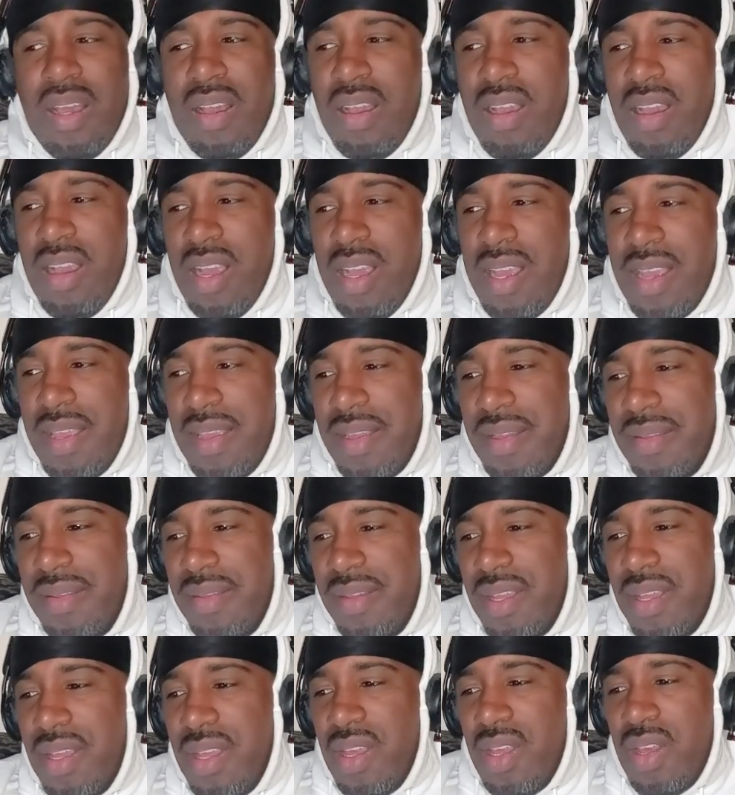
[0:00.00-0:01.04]
All right.
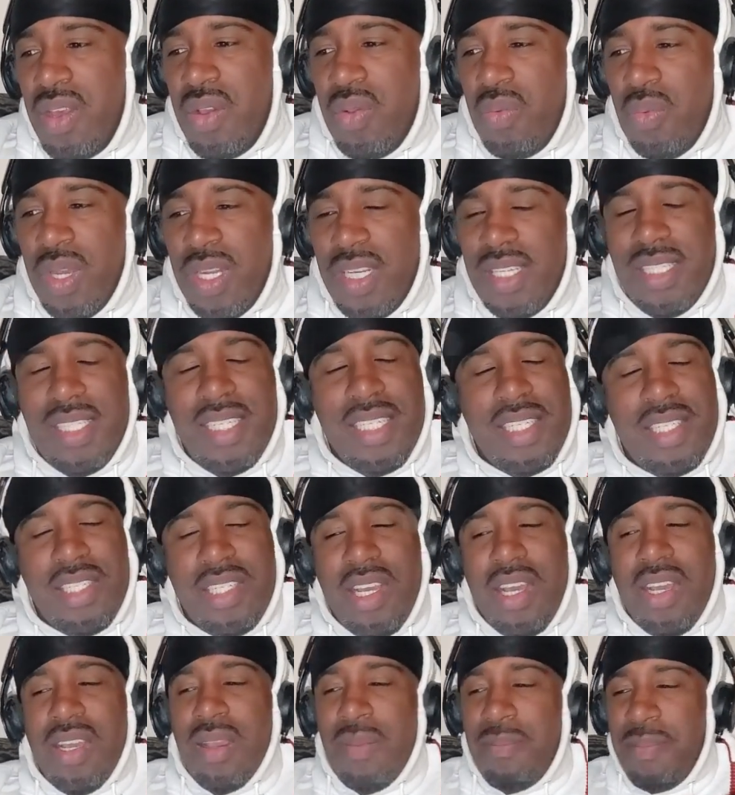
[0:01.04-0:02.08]
What is this
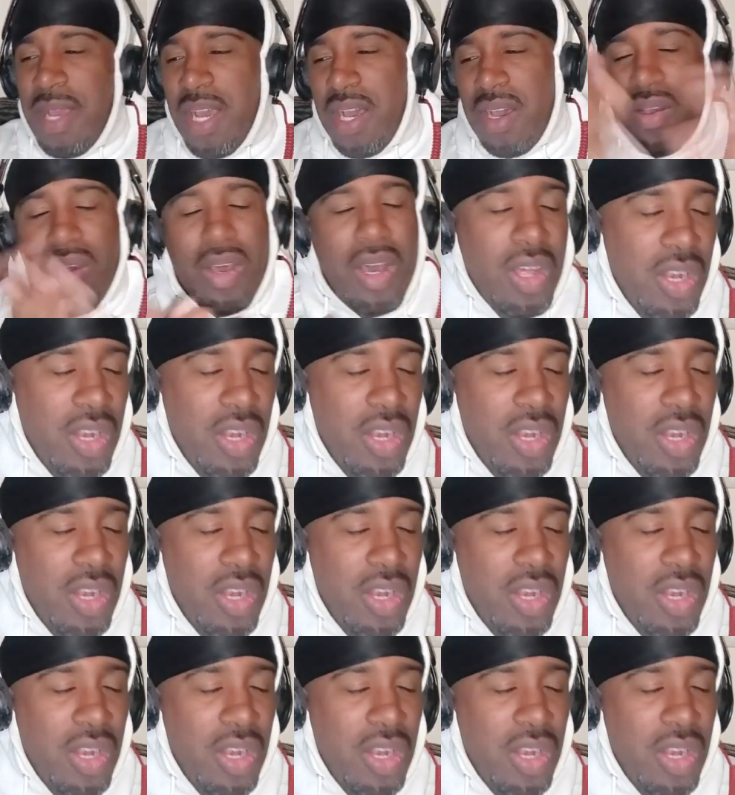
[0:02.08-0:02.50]
song about?